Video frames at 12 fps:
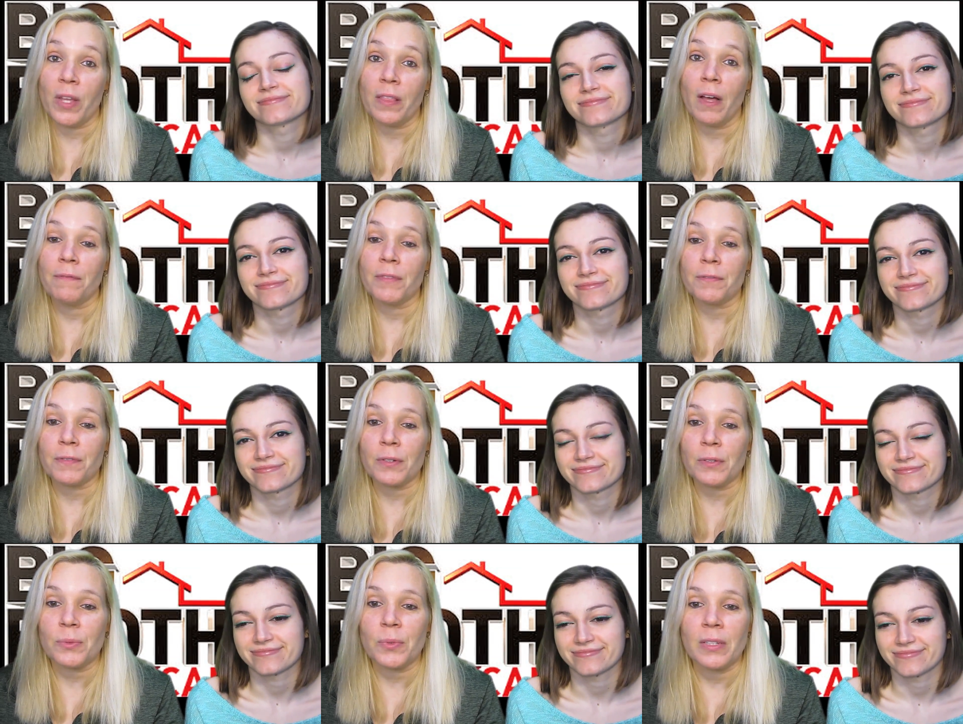Speaker 1: we love the
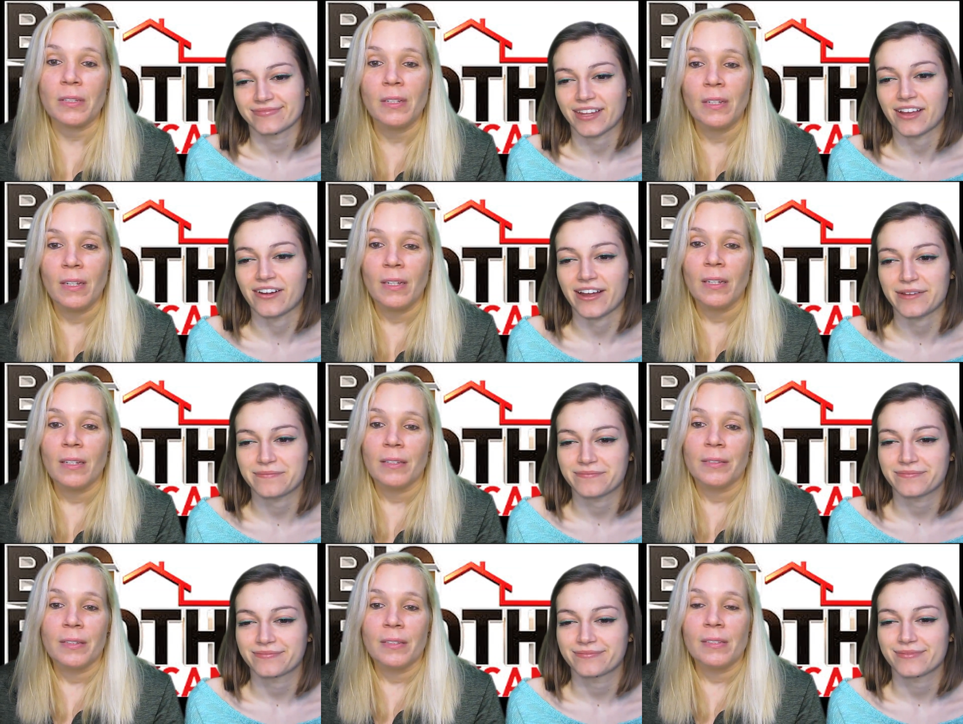first one. All right,
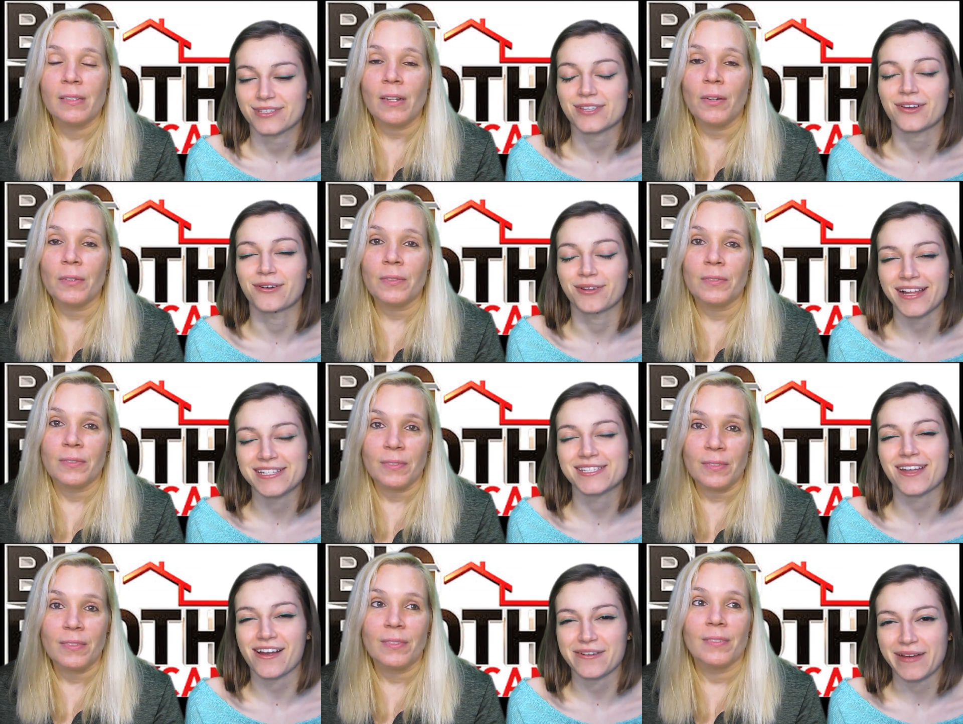so, so let's
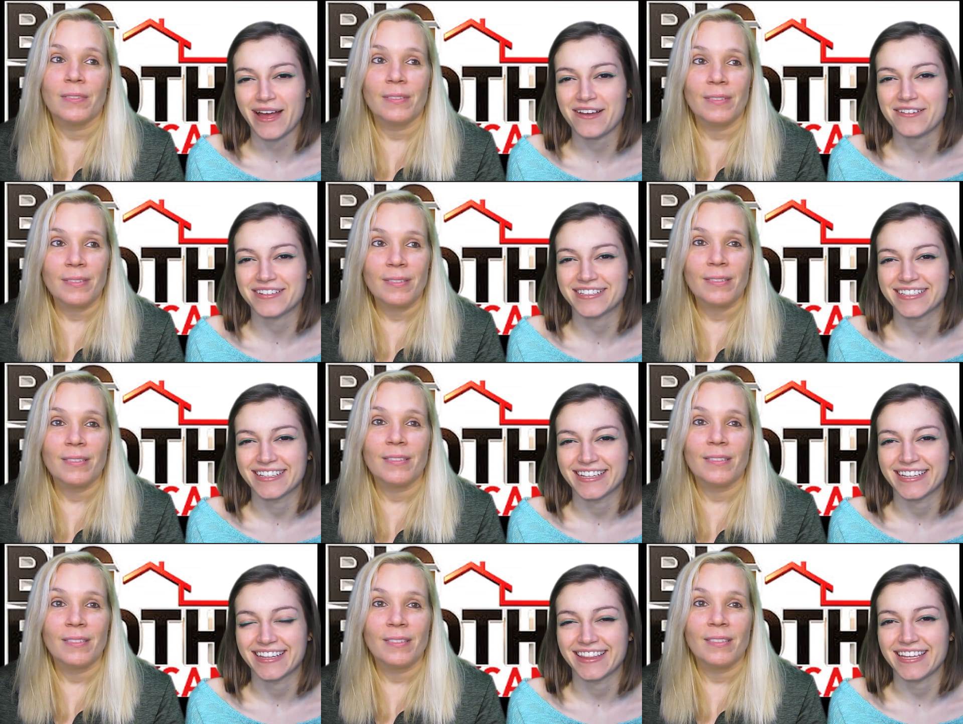talk about
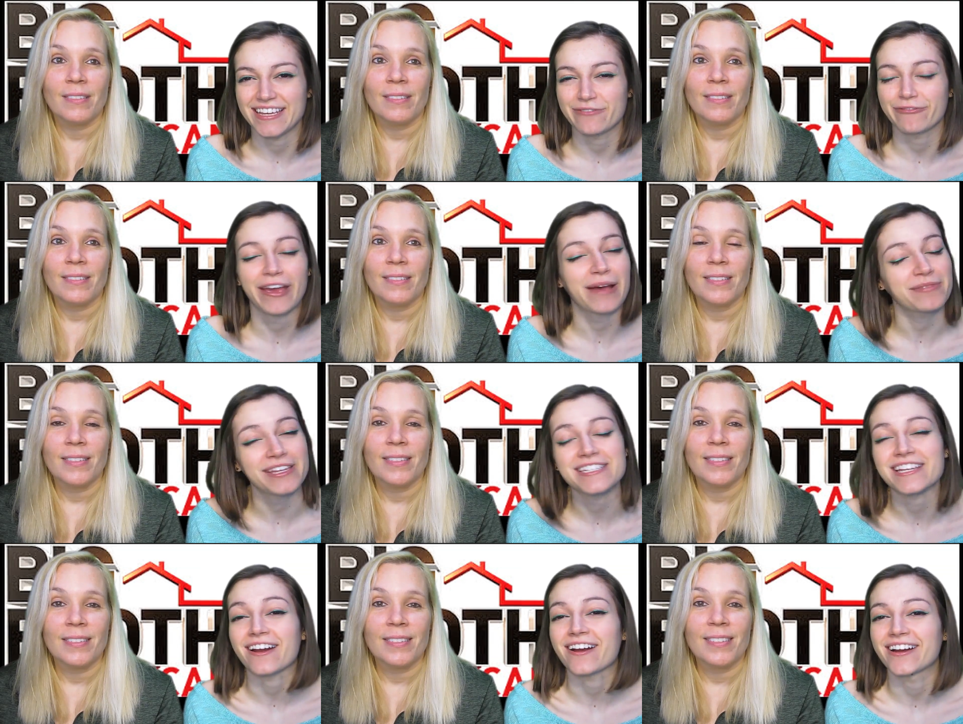the family
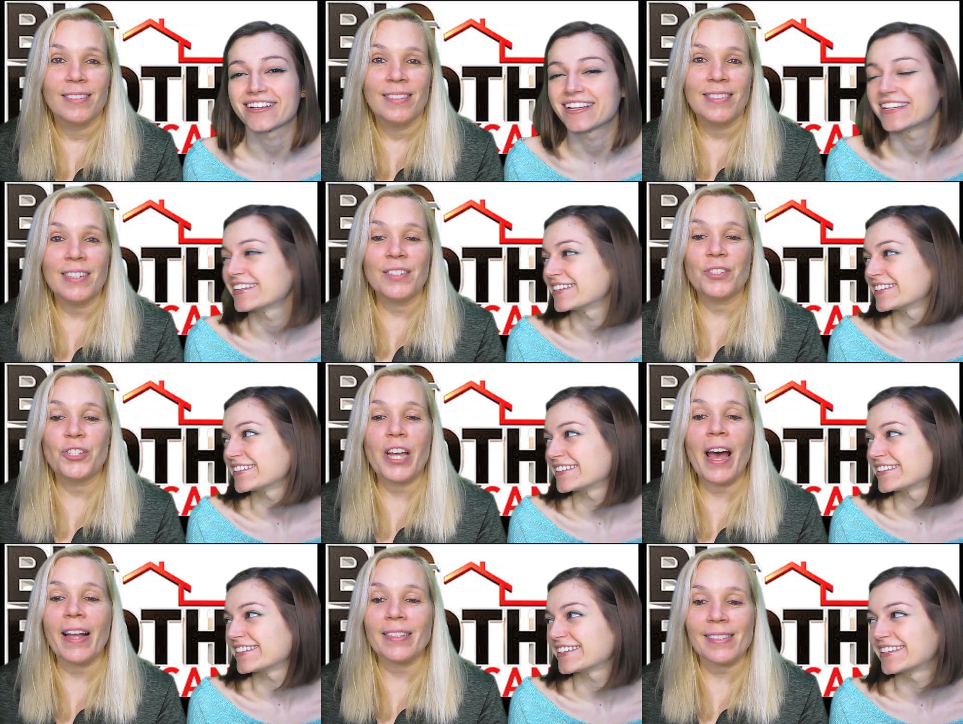dinner. Dinner
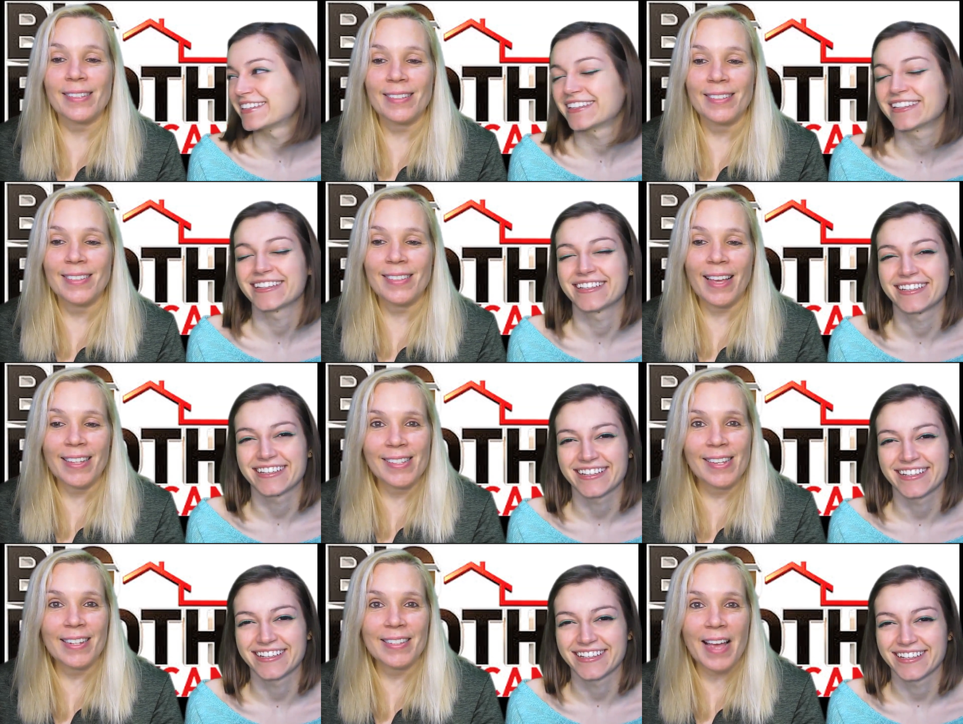chat. It's like
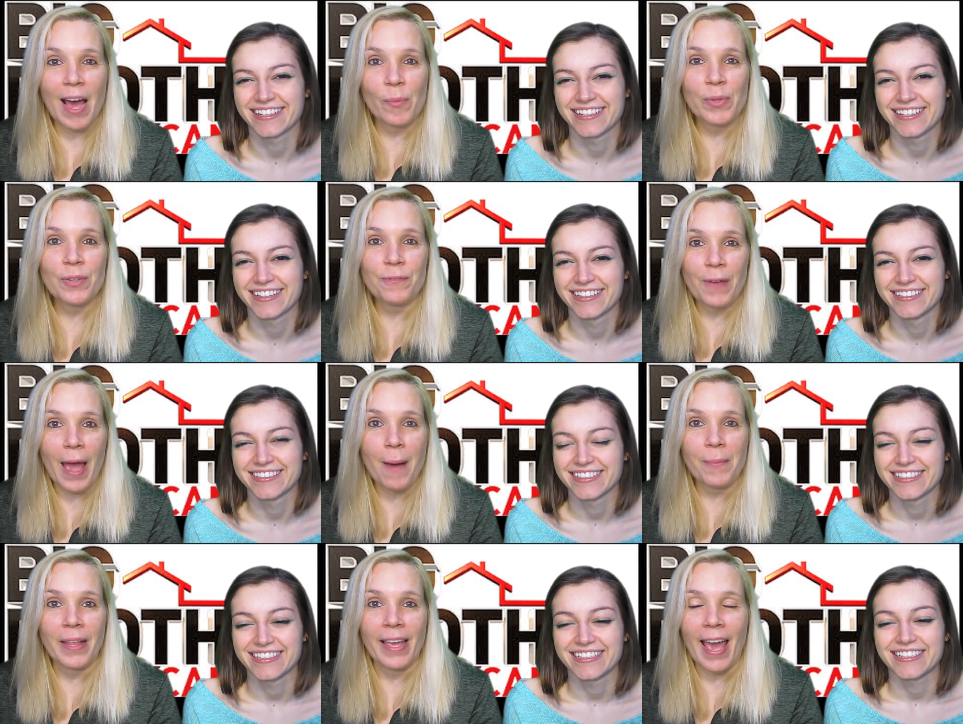sitting down with your
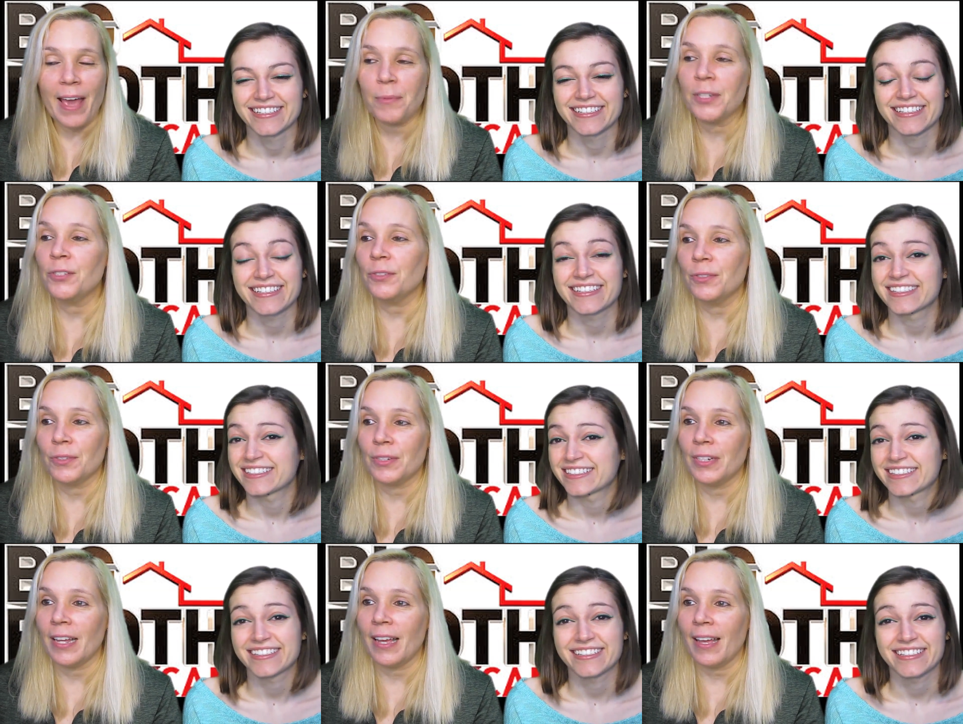family. Hey, what'd you do
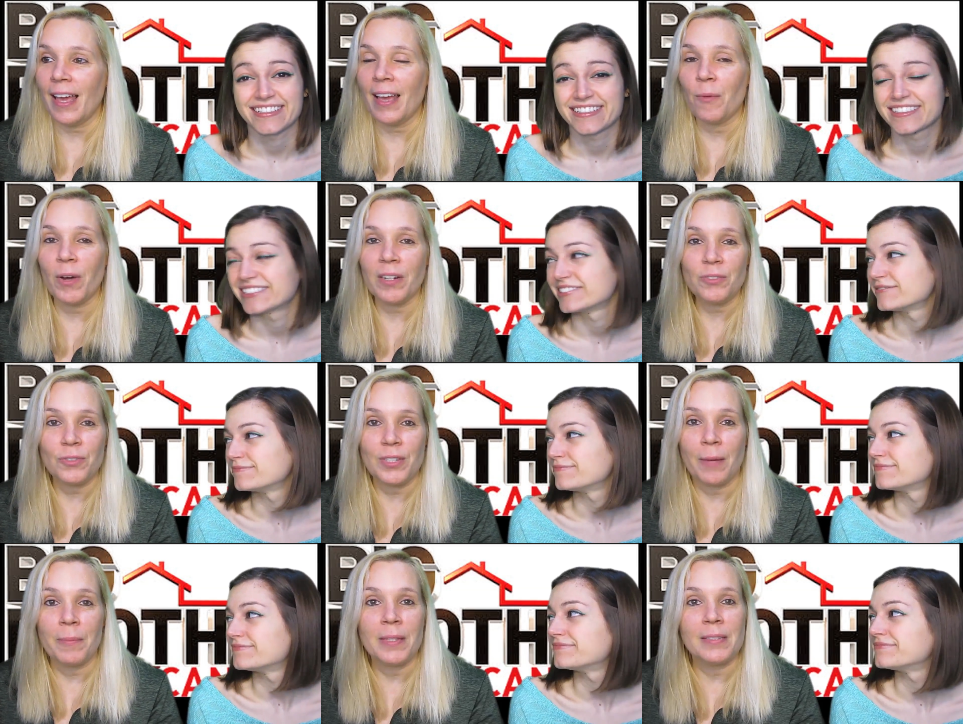today? Hey, why don't you
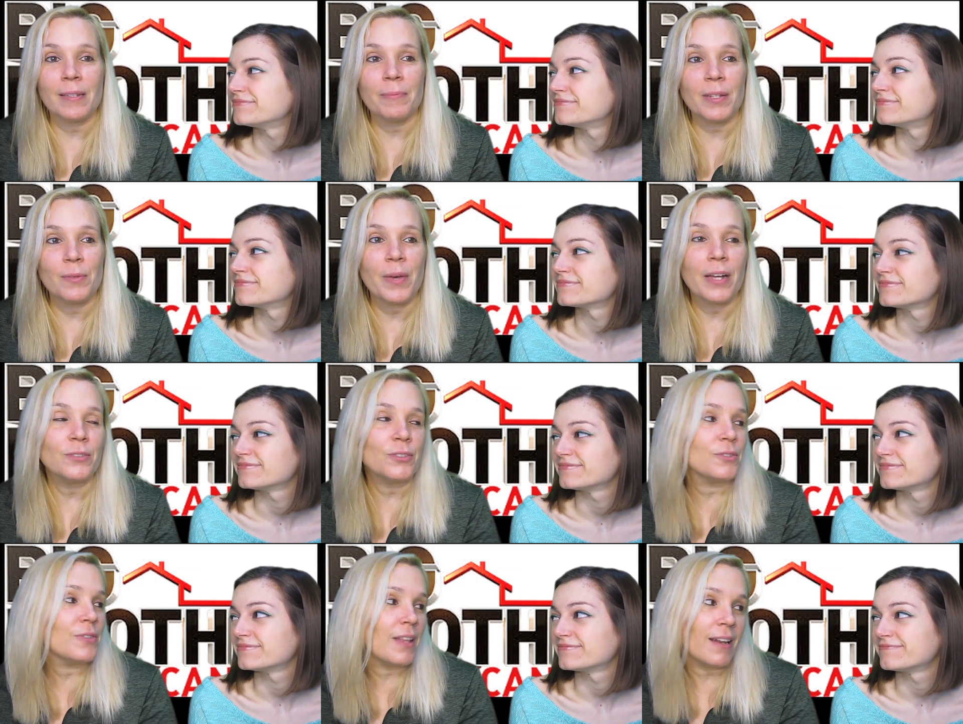tell me something about
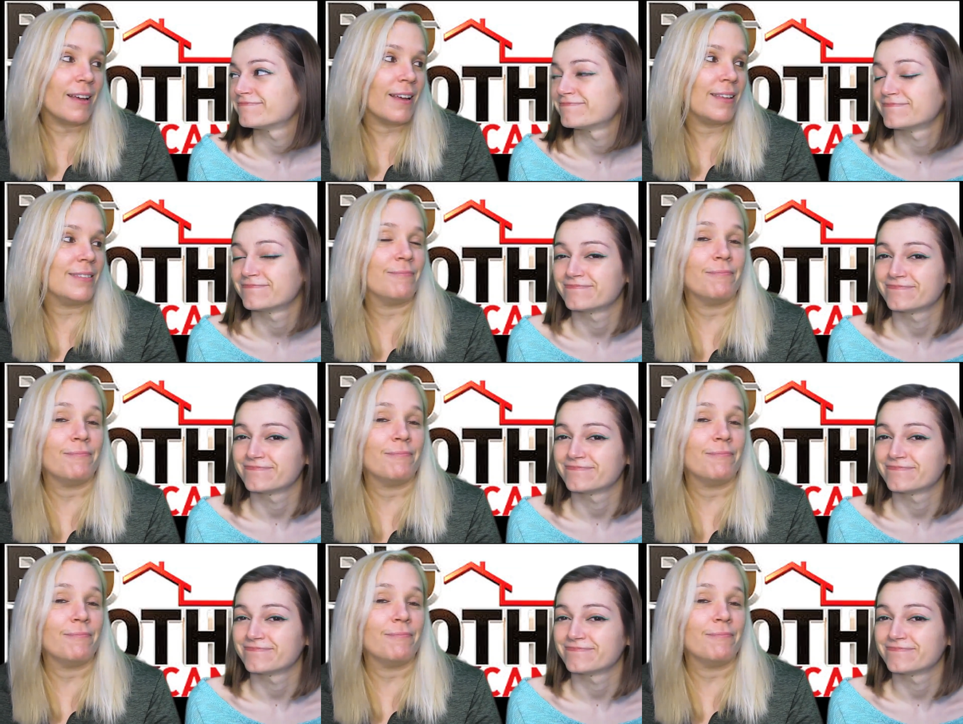you that I